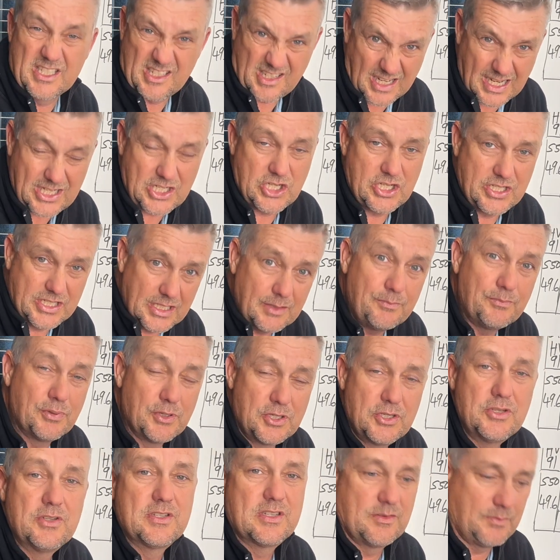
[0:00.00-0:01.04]
So it actually did
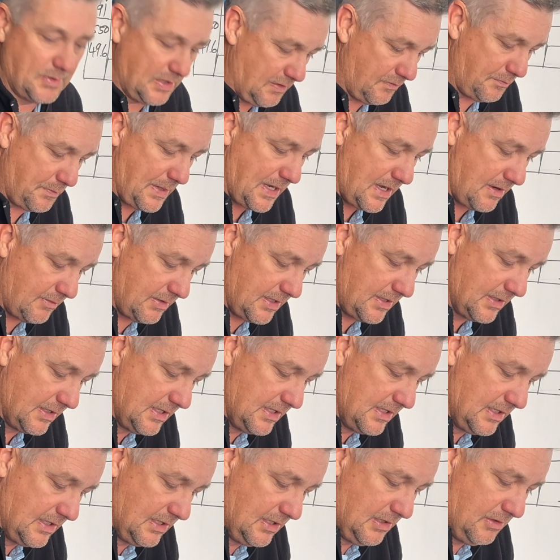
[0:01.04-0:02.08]
produce a bit of power,
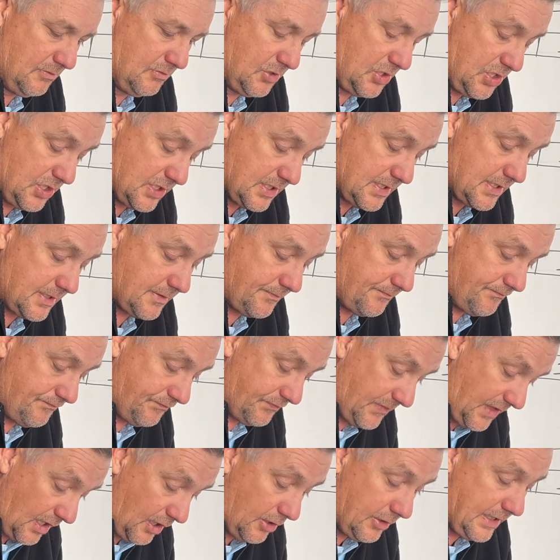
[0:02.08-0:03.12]
which is
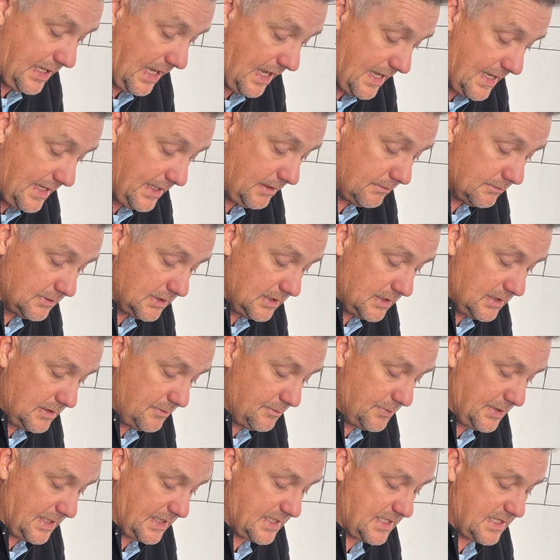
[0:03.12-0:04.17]
okay,
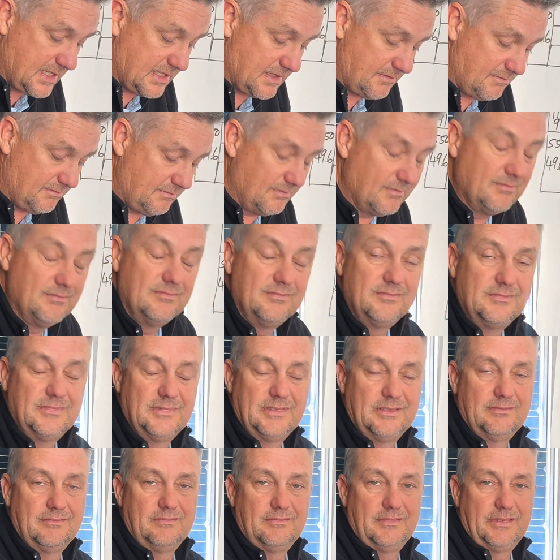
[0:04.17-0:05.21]
but
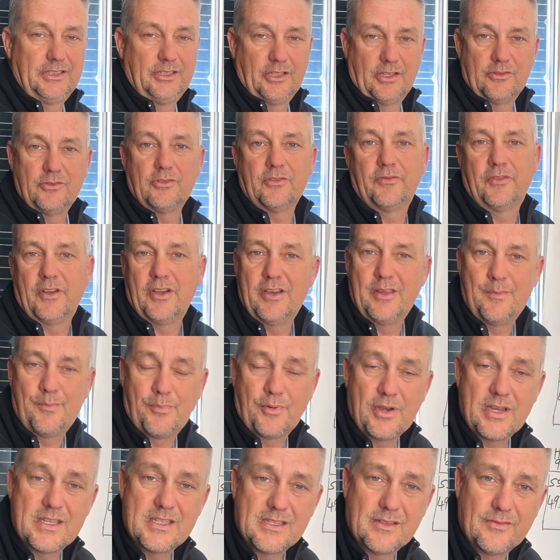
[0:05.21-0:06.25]
no, not very
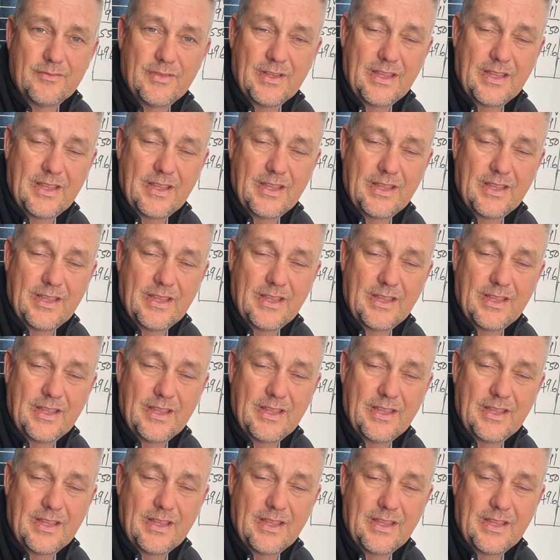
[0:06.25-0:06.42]
impressive.